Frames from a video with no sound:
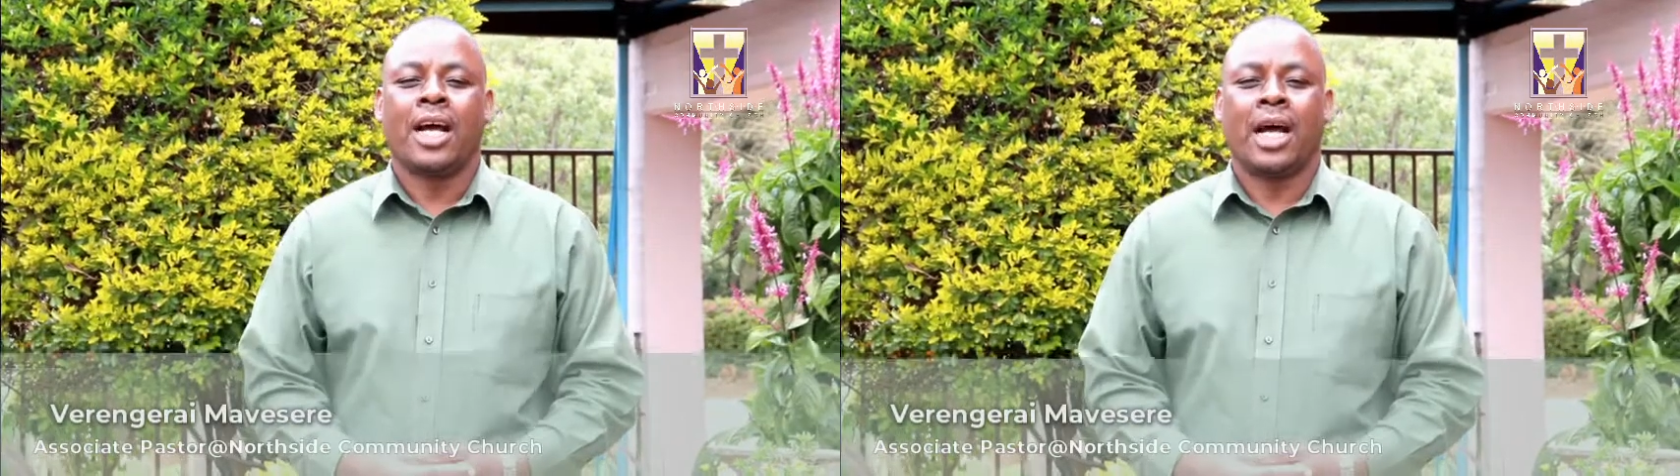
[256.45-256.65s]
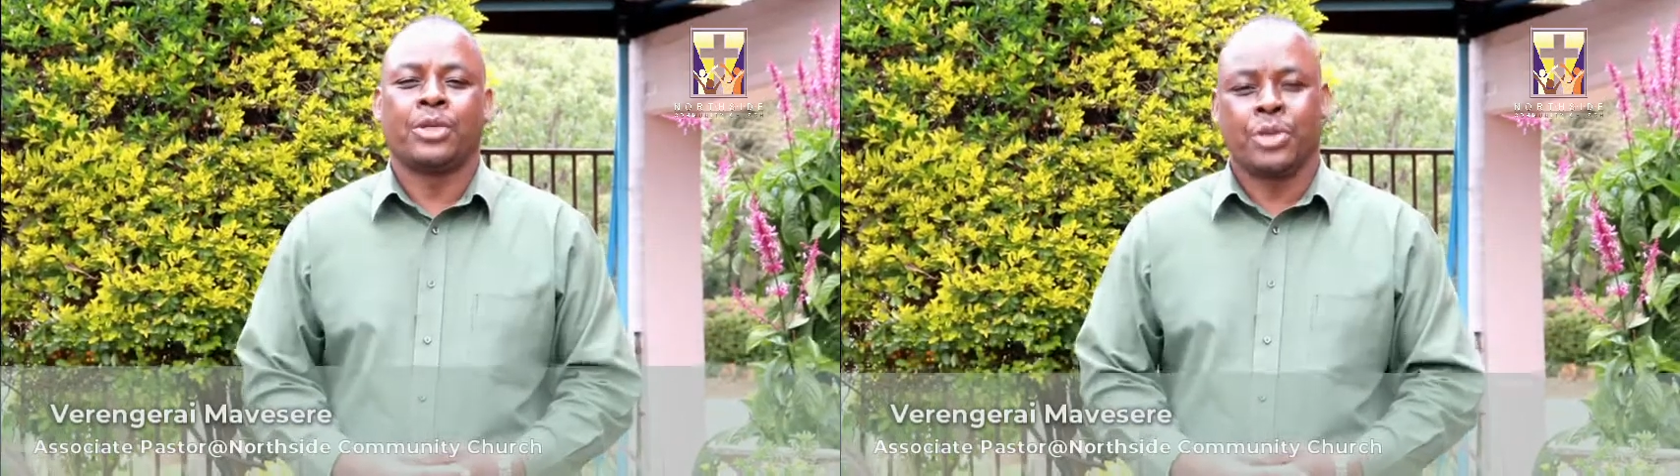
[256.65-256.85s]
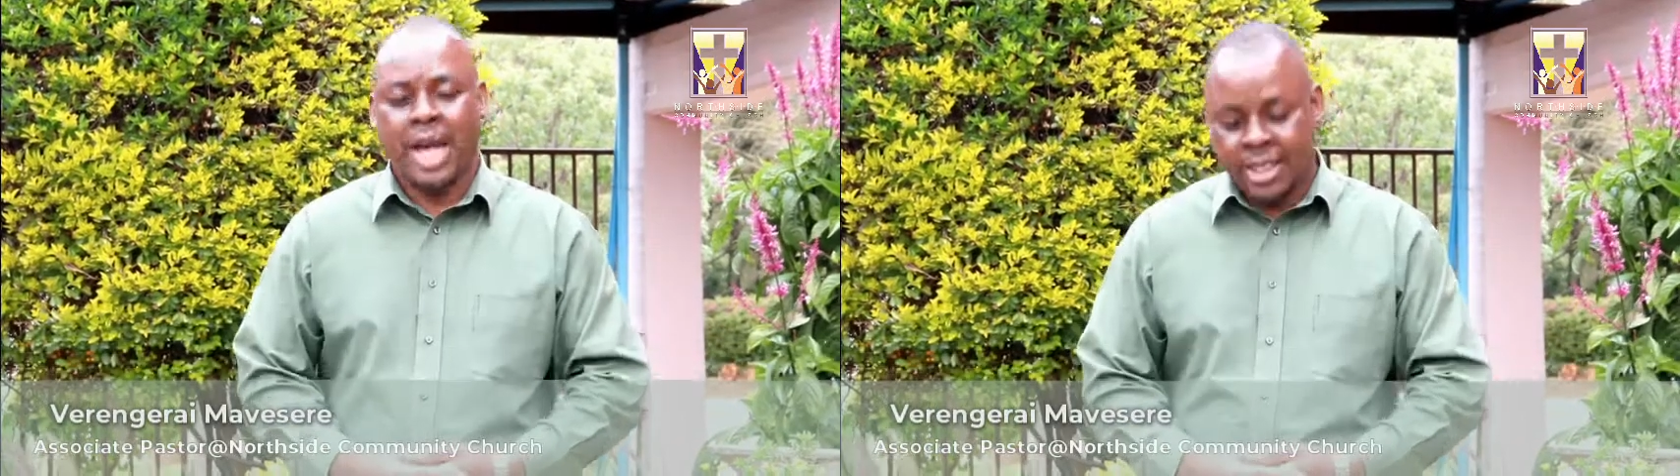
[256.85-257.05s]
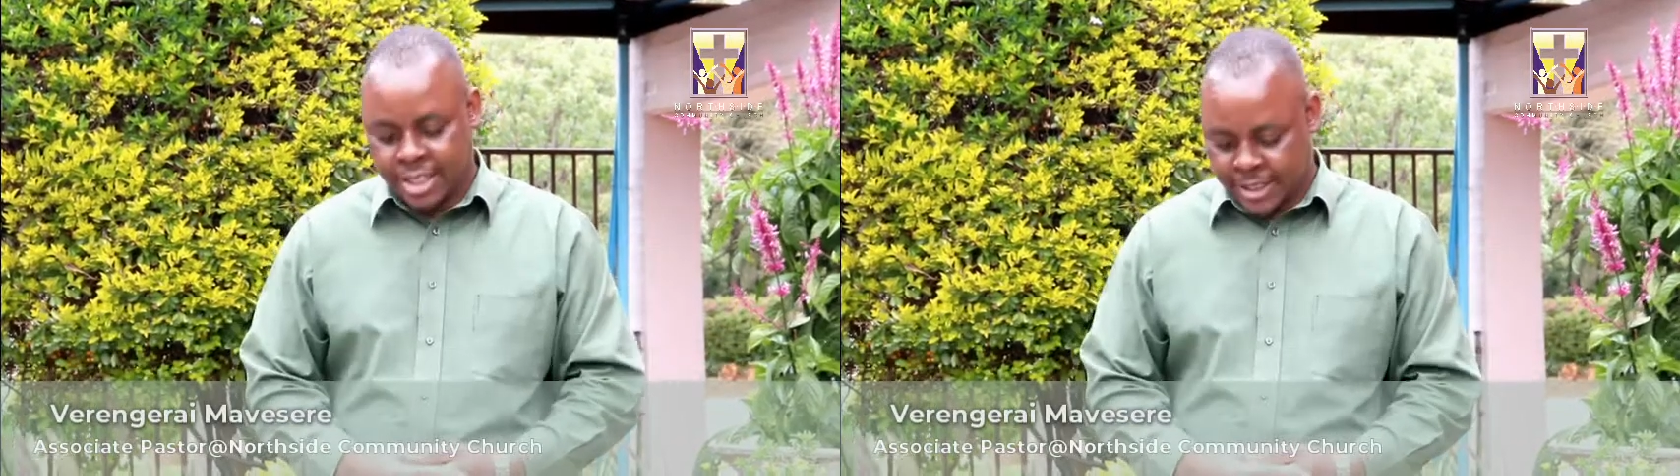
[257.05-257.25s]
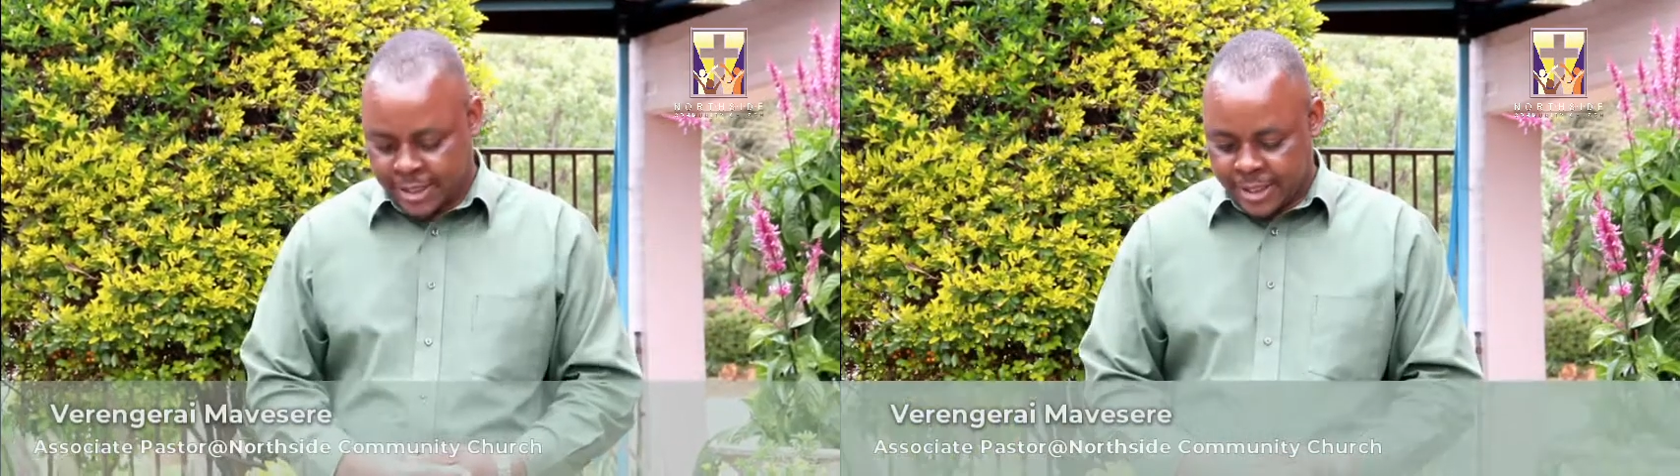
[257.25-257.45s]
uh, tonight.
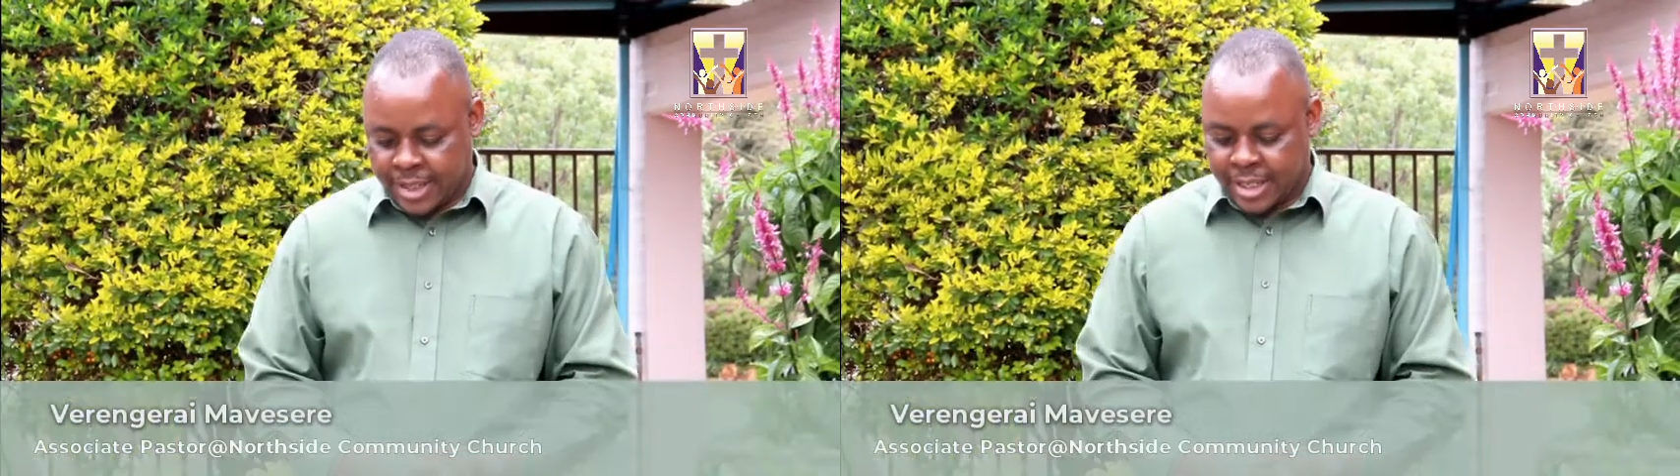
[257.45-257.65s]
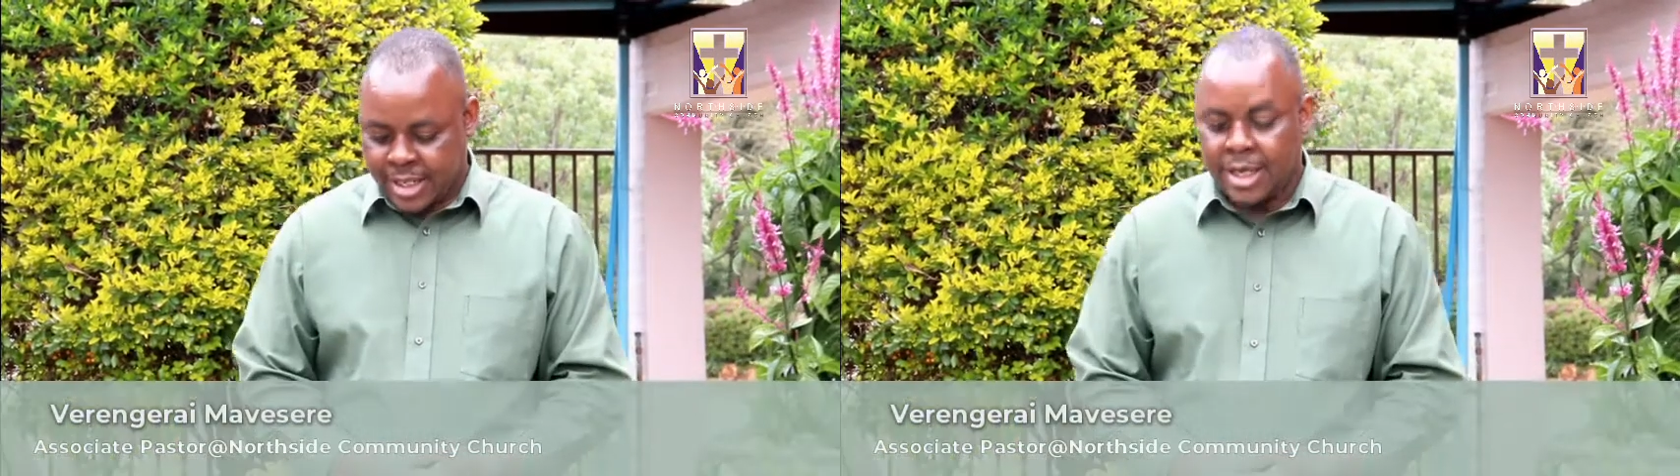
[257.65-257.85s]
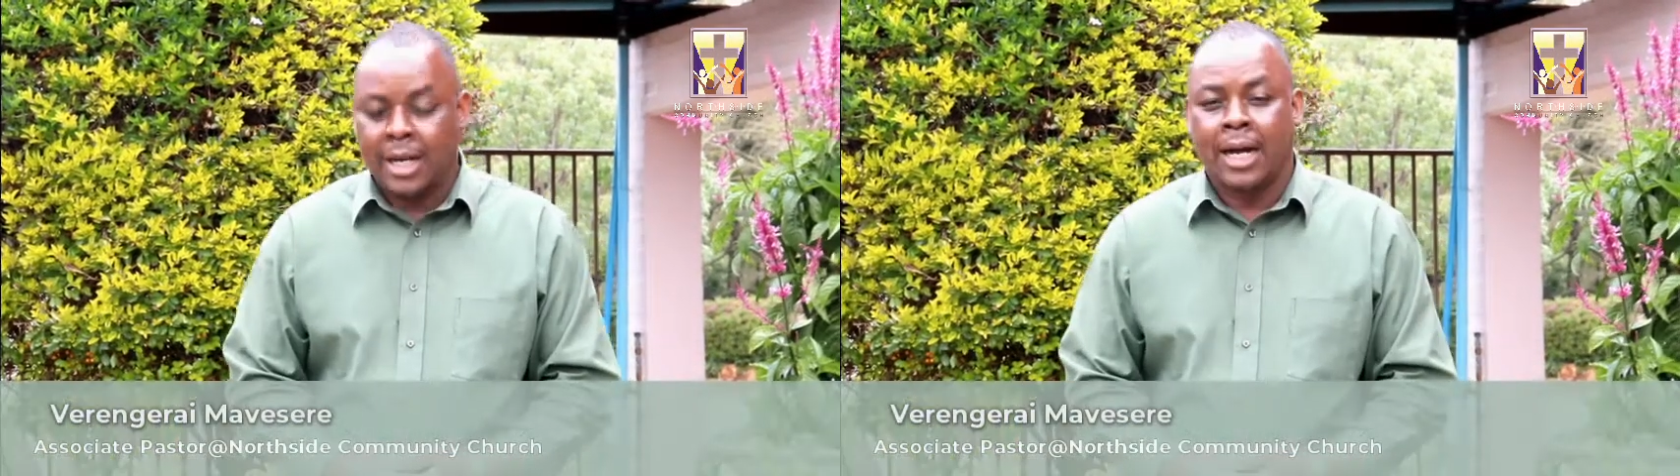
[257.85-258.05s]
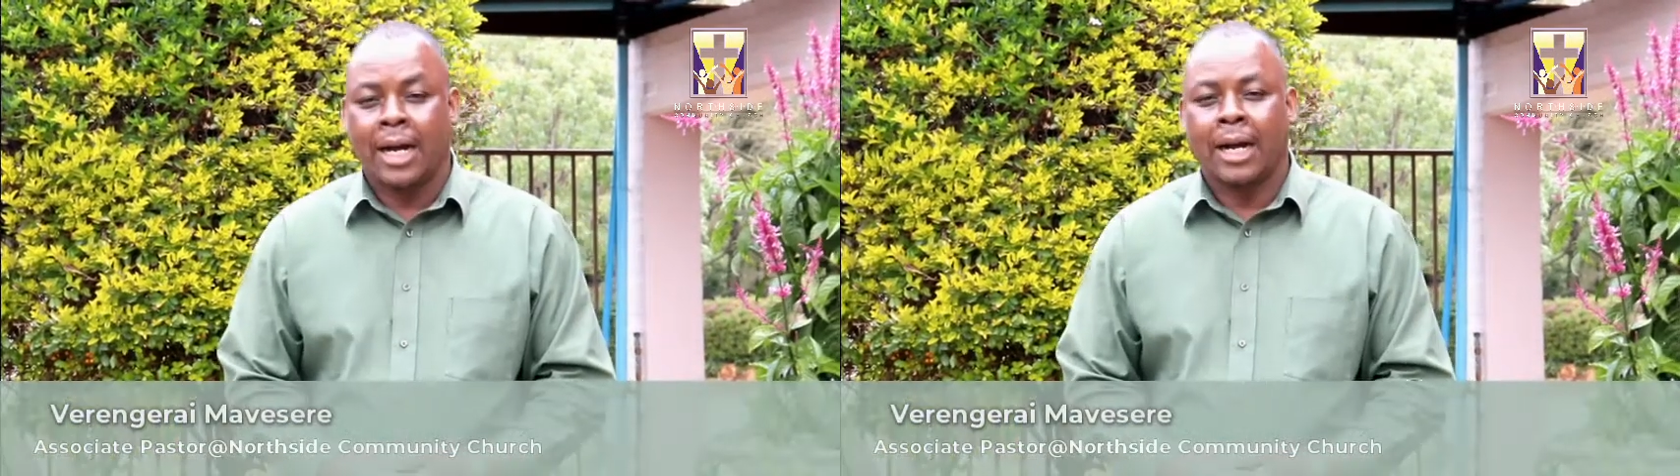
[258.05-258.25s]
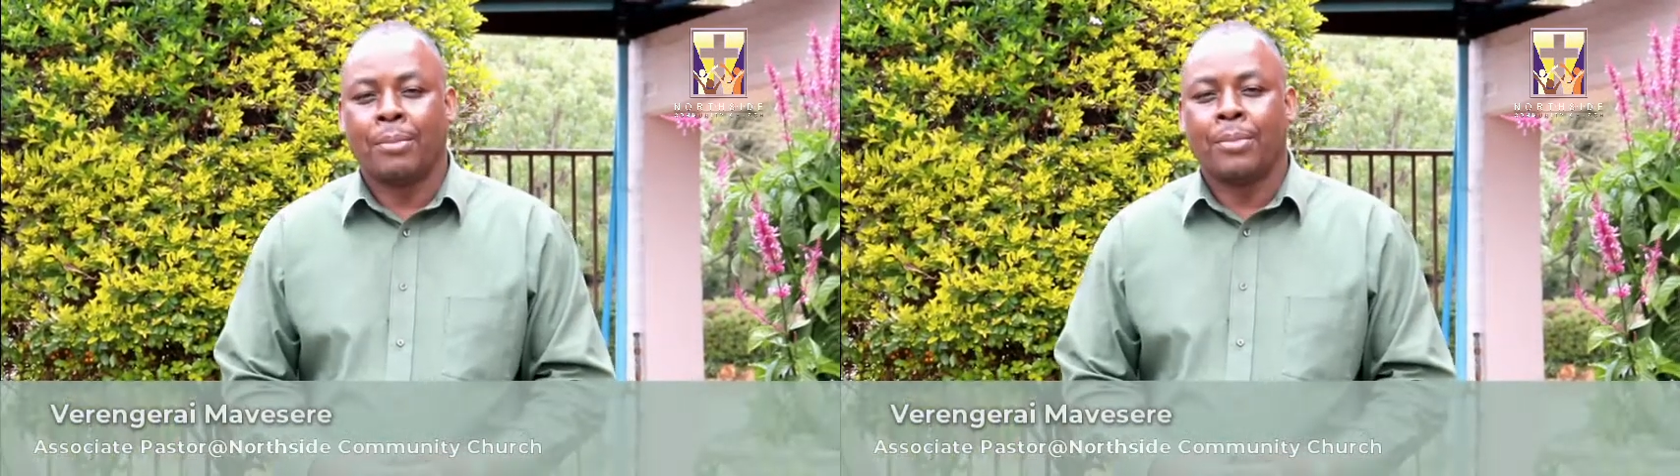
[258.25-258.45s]

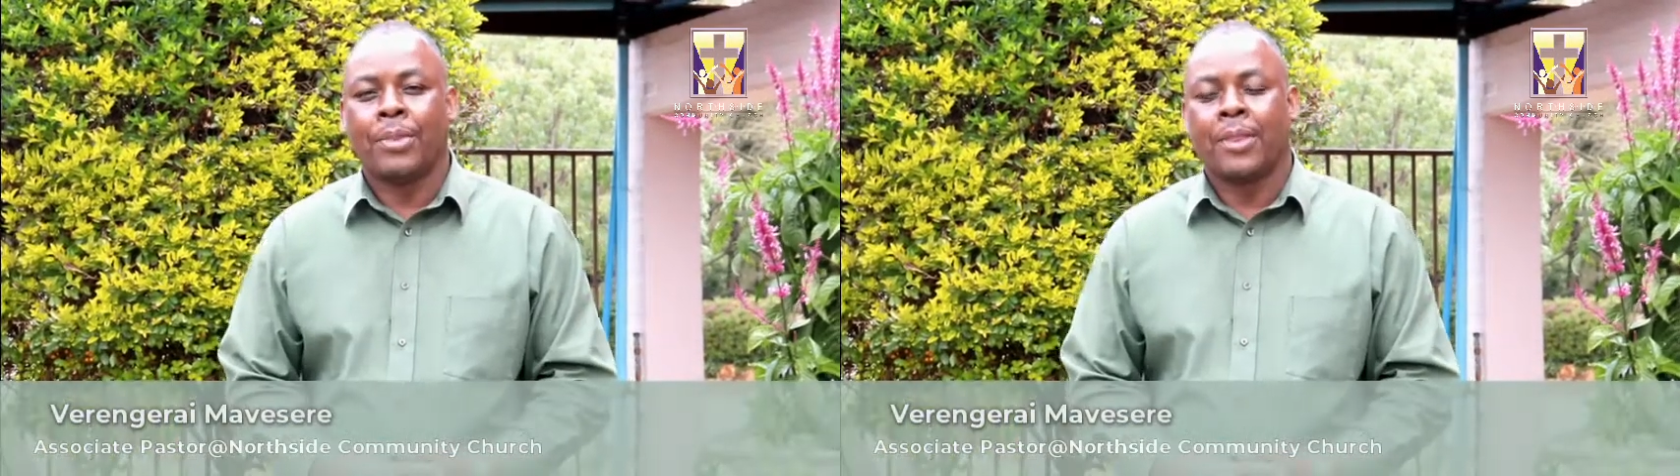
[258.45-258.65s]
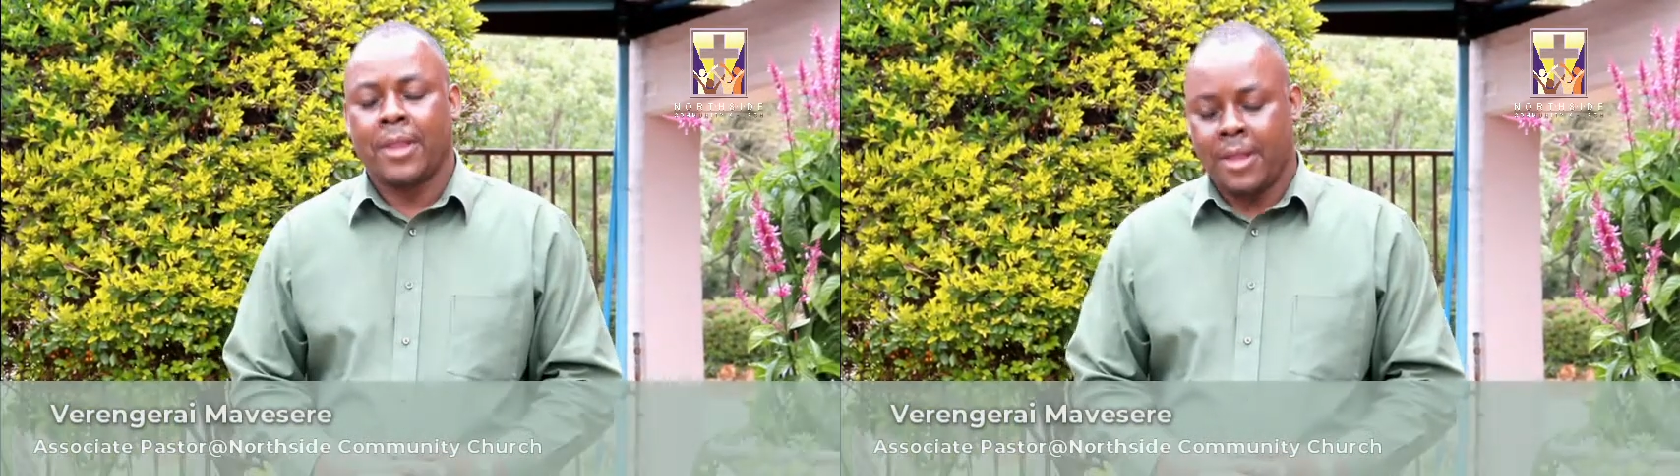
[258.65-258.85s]
Um,